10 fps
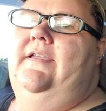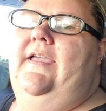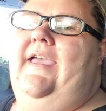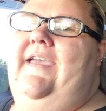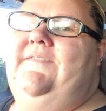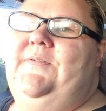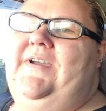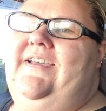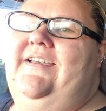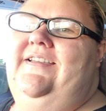Hey
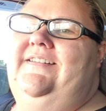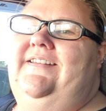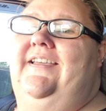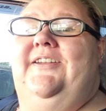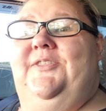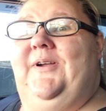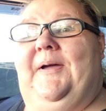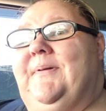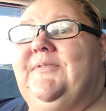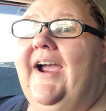everyone! Another
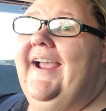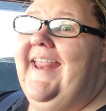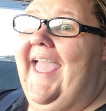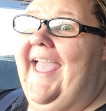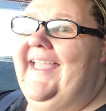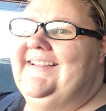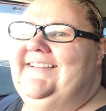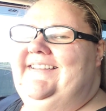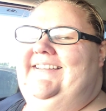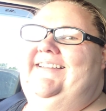happy Friday.
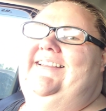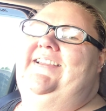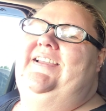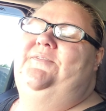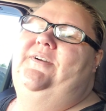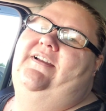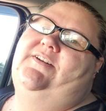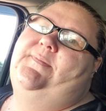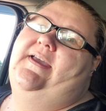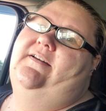We're out and
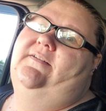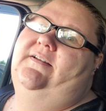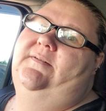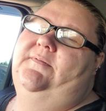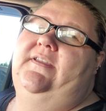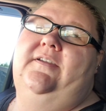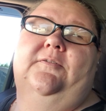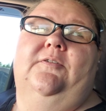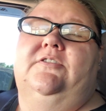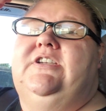about. I'm gonna go
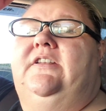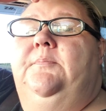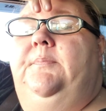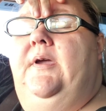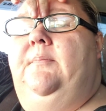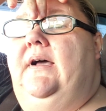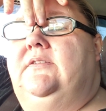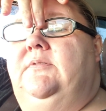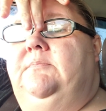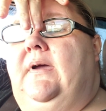we'll go check the PO
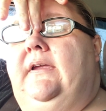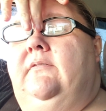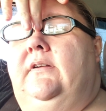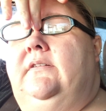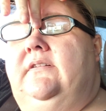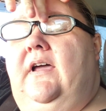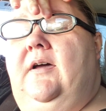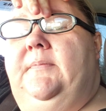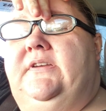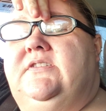box. We might run to the
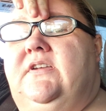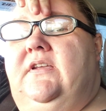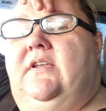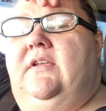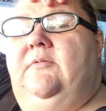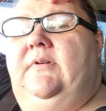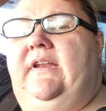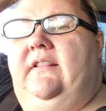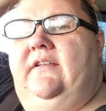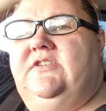Amish. We
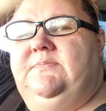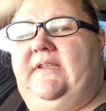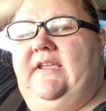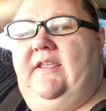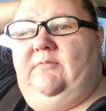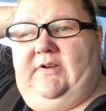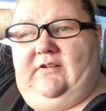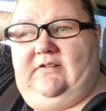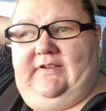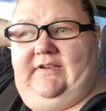need lunch meat and we are
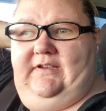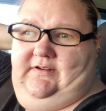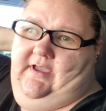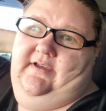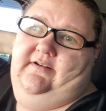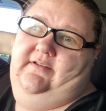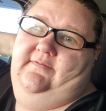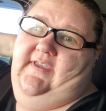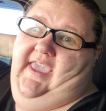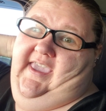clean out
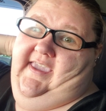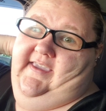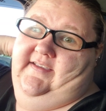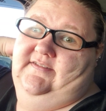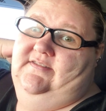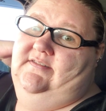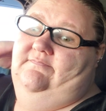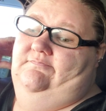of eggs.